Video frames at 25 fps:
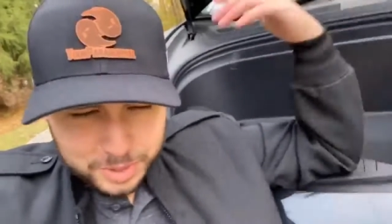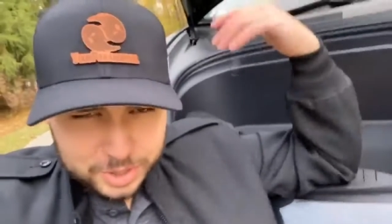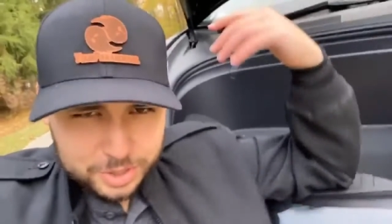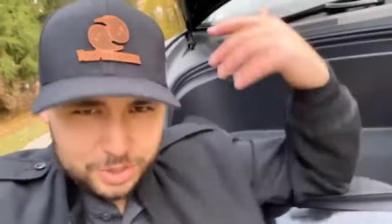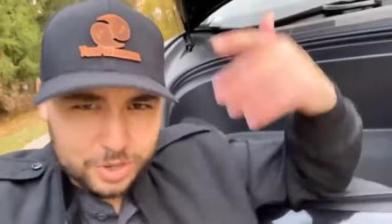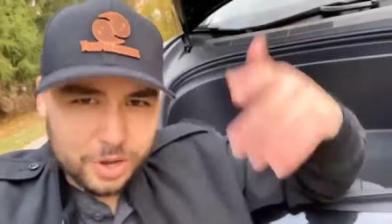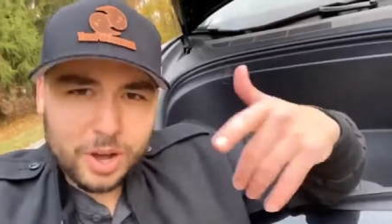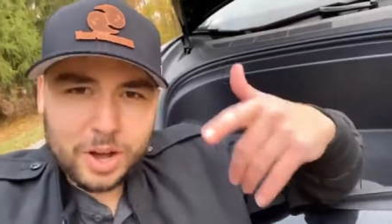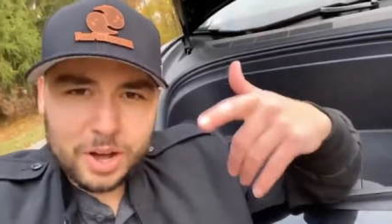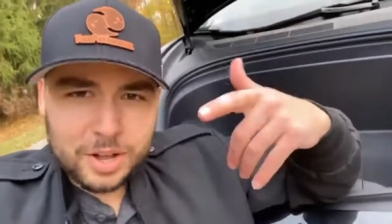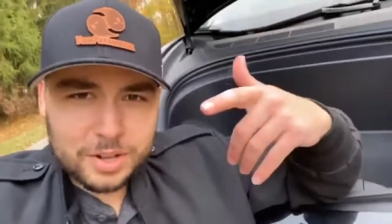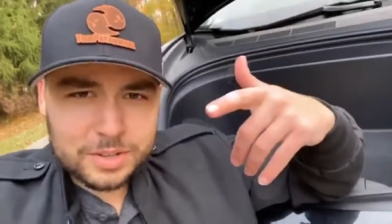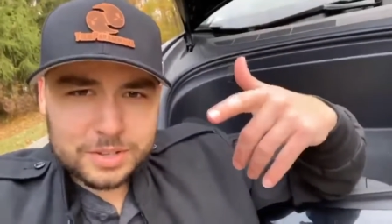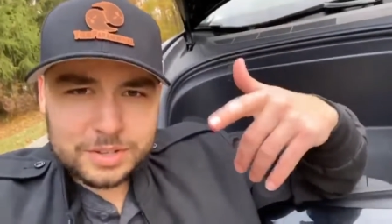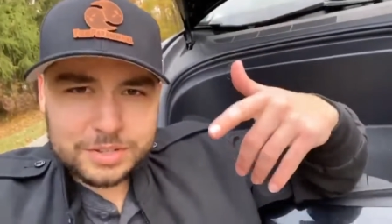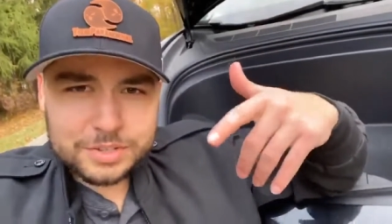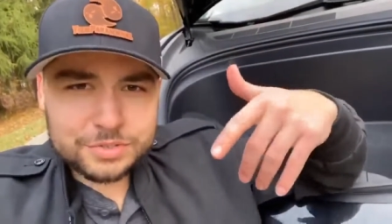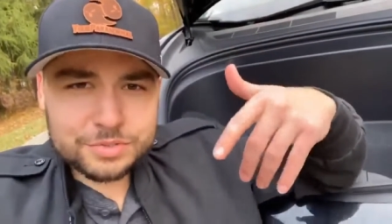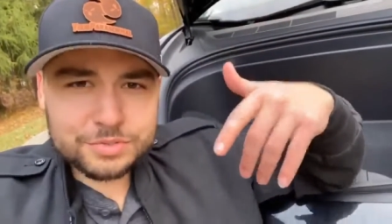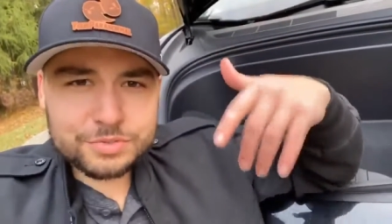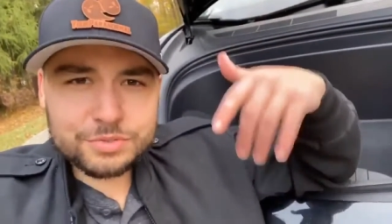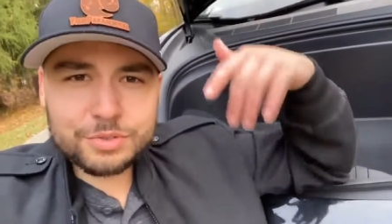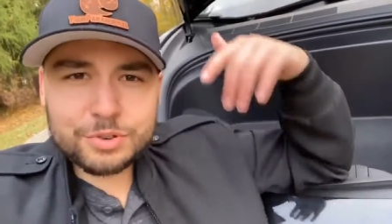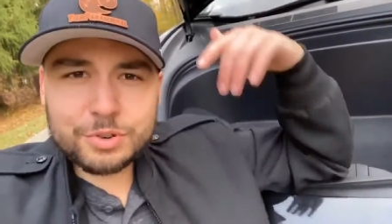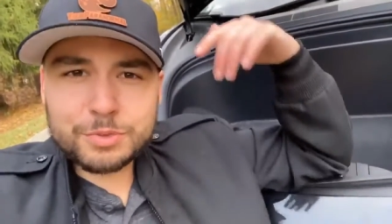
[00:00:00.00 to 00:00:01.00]
a
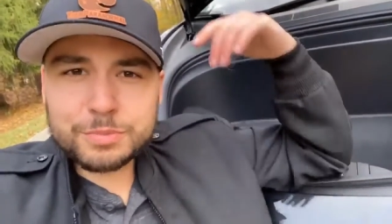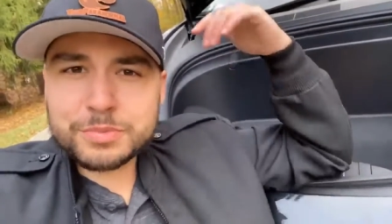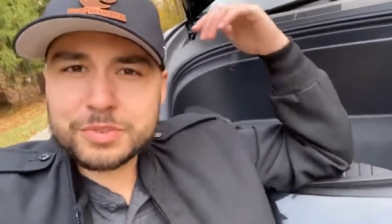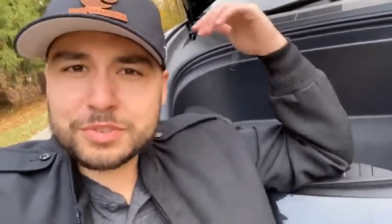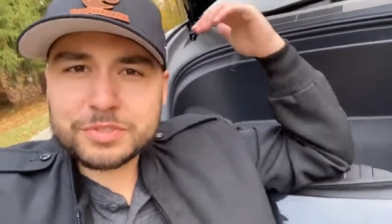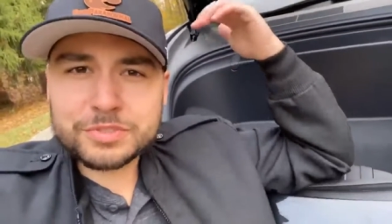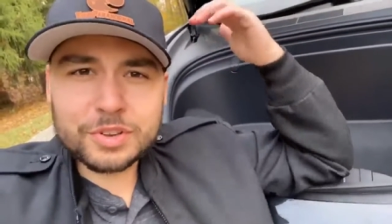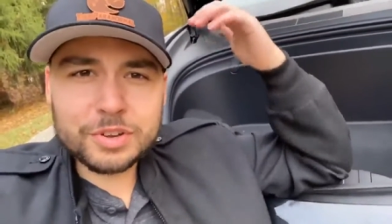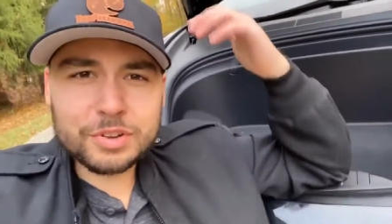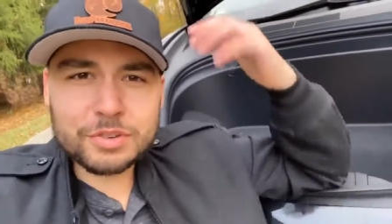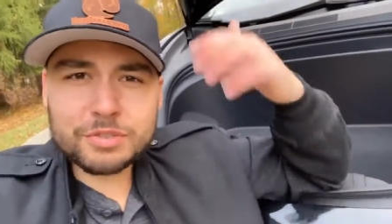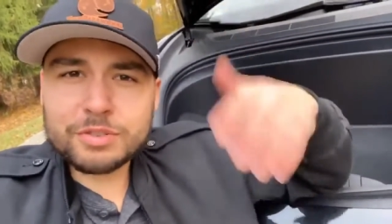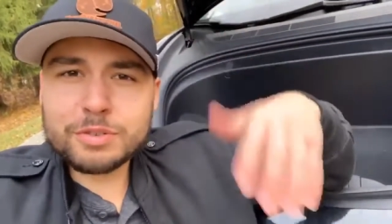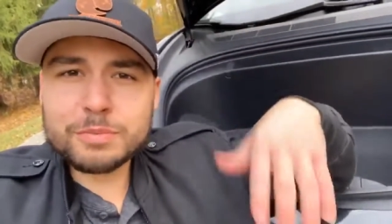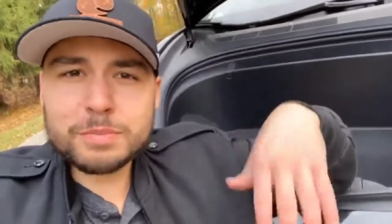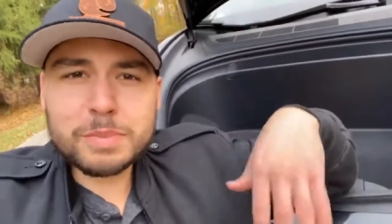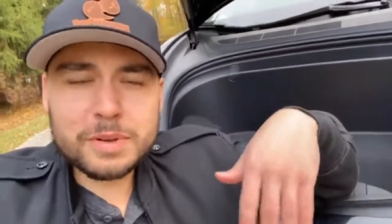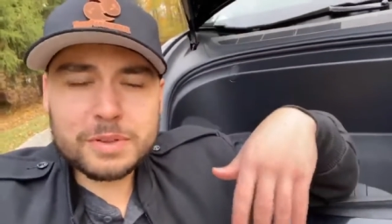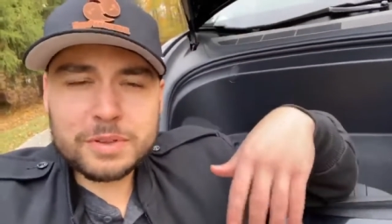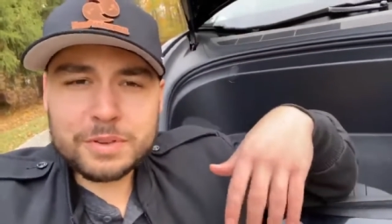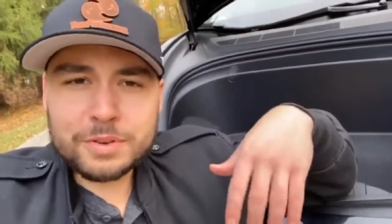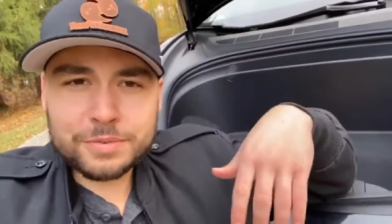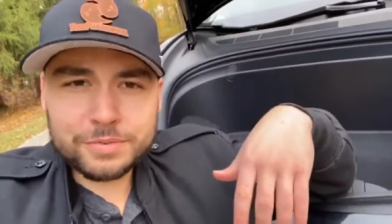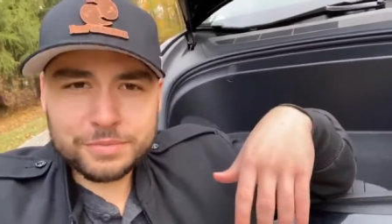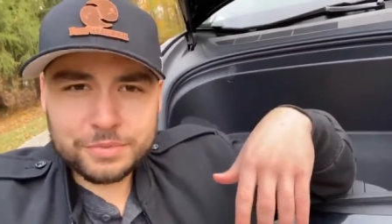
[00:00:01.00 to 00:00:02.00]
college group, just a group
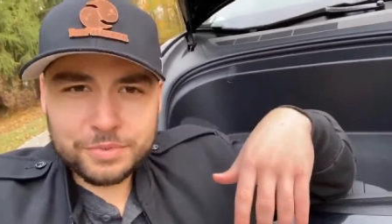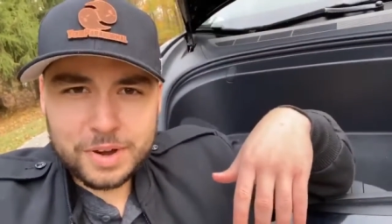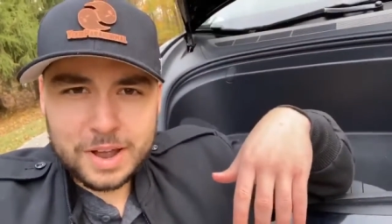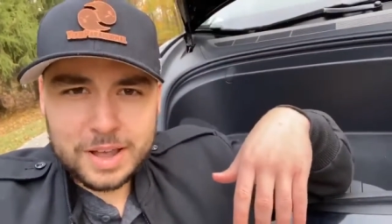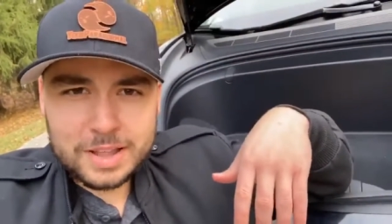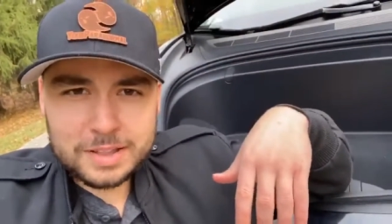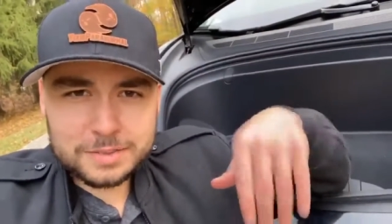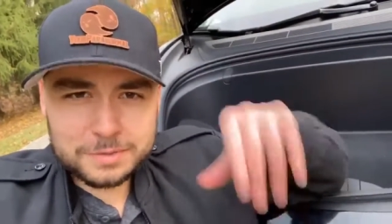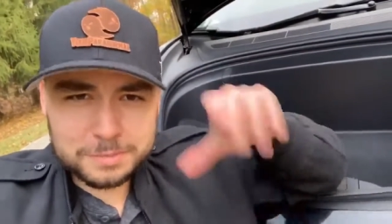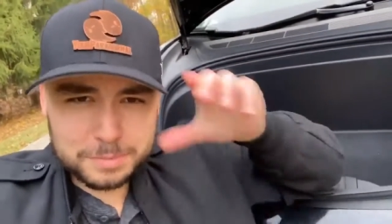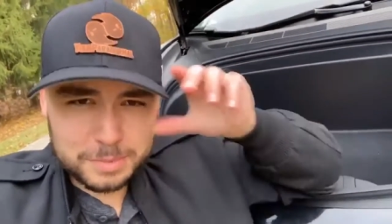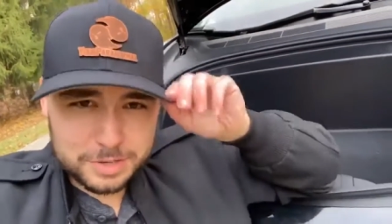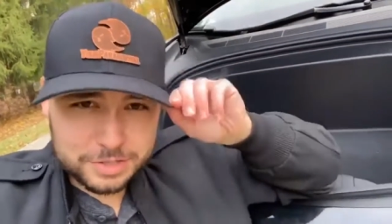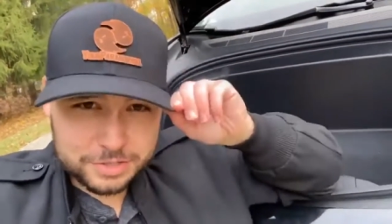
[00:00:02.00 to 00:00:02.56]
of your friends,